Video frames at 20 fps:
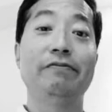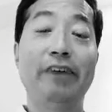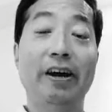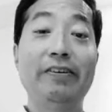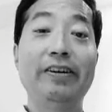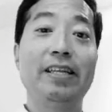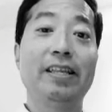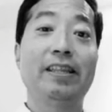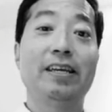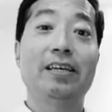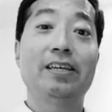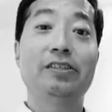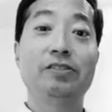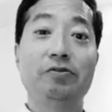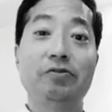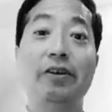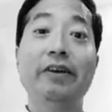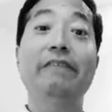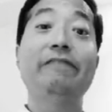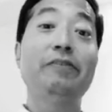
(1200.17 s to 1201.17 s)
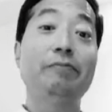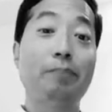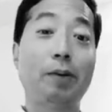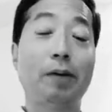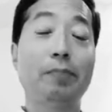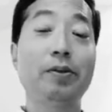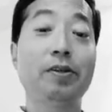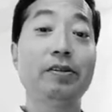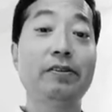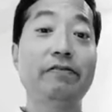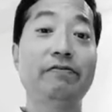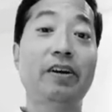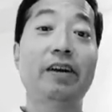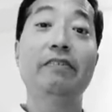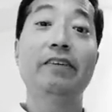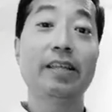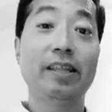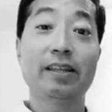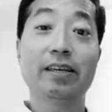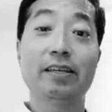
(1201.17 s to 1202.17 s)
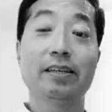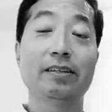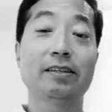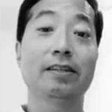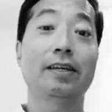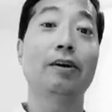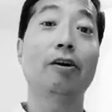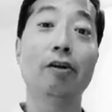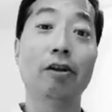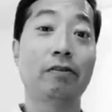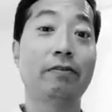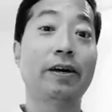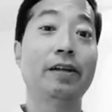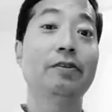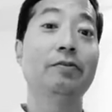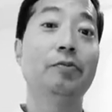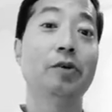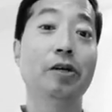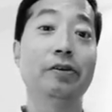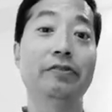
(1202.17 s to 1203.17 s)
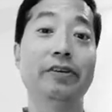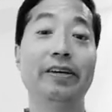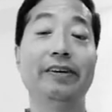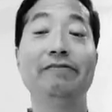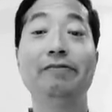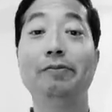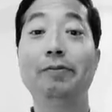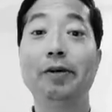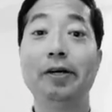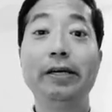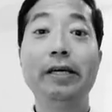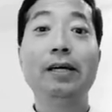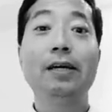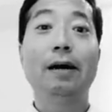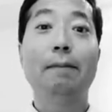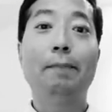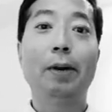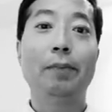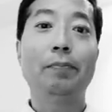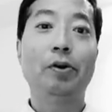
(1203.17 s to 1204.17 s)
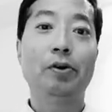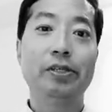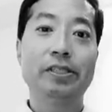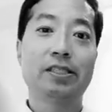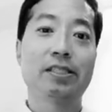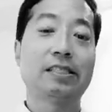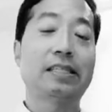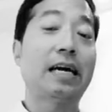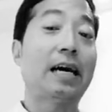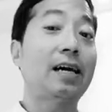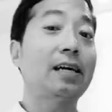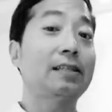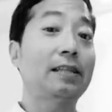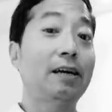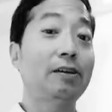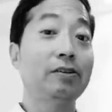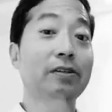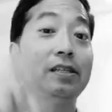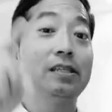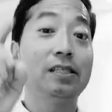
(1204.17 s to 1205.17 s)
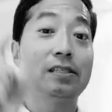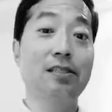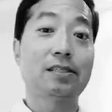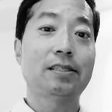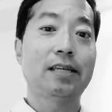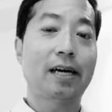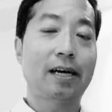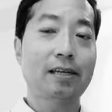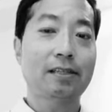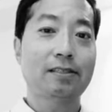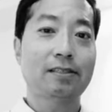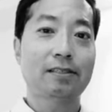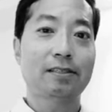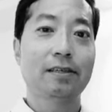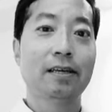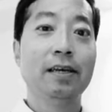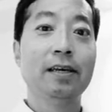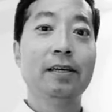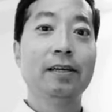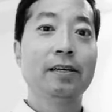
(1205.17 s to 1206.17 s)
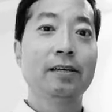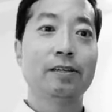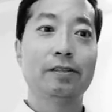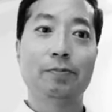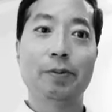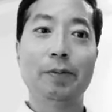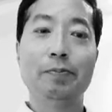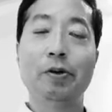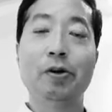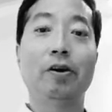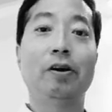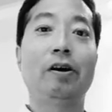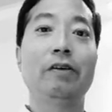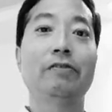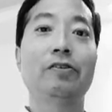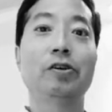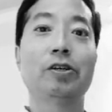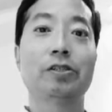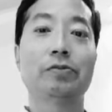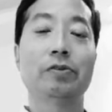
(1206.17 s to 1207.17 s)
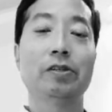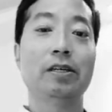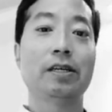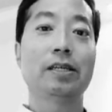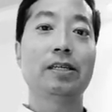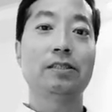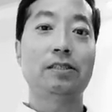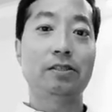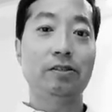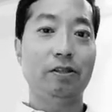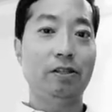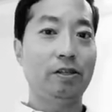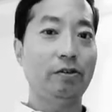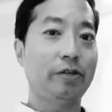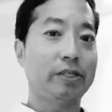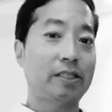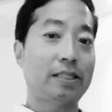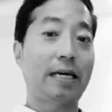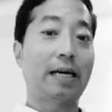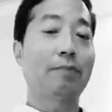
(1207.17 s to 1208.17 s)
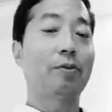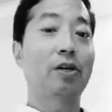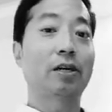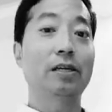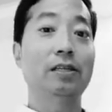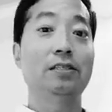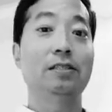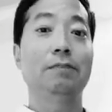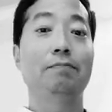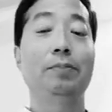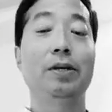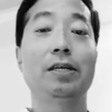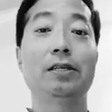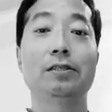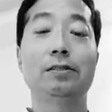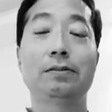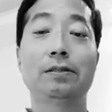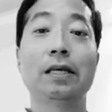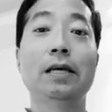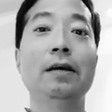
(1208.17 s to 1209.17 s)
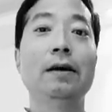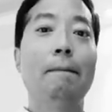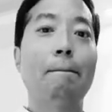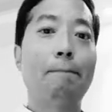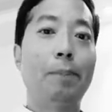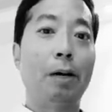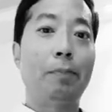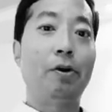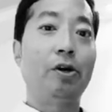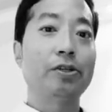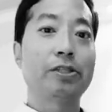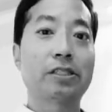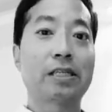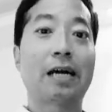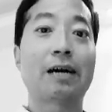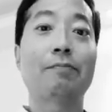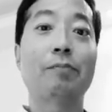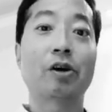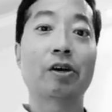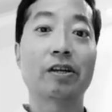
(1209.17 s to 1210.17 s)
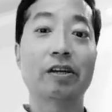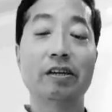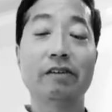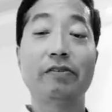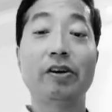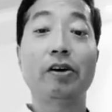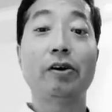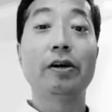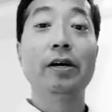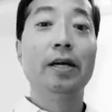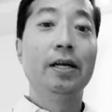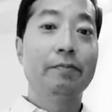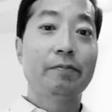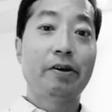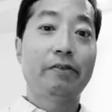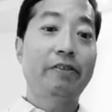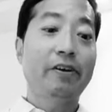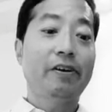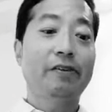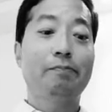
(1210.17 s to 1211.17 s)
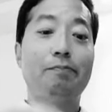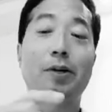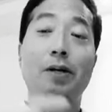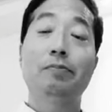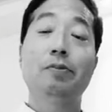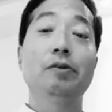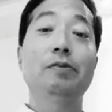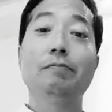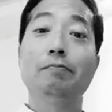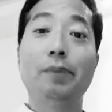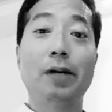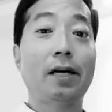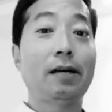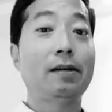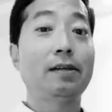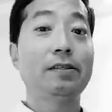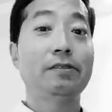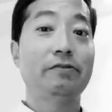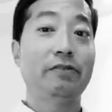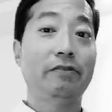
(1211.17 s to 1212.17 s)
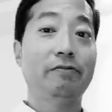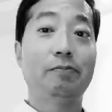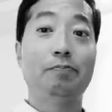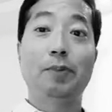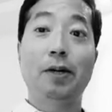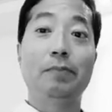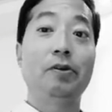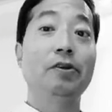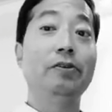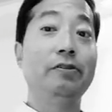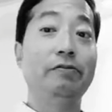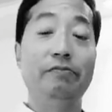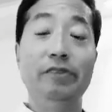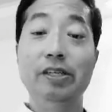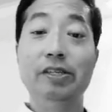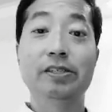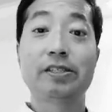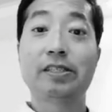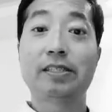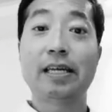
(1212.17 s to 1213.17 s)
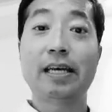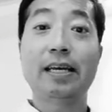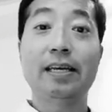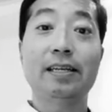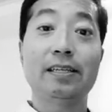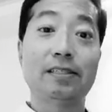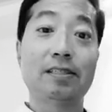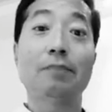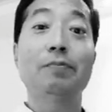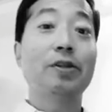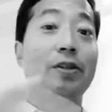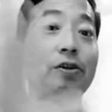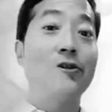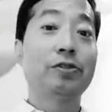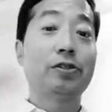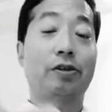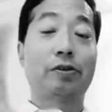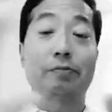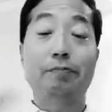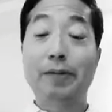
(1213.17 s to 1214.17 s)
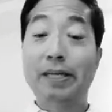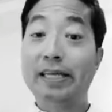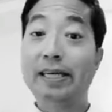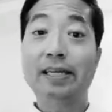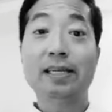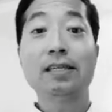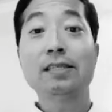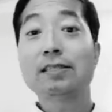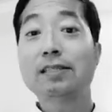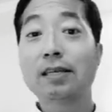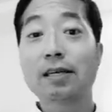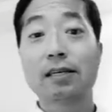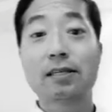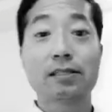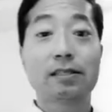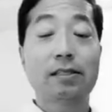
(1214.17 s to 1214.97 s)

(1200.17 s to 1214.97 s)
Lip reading: of everything, because we have a bubble of everything. Like all around the world, we have a bubble in stock, not only in stocks, because people, of course, will look into the U.S. stock market as the biggest bubble stock market of all. But we have bubble in bonds, we have bubble in real estate, and some of those are beginning to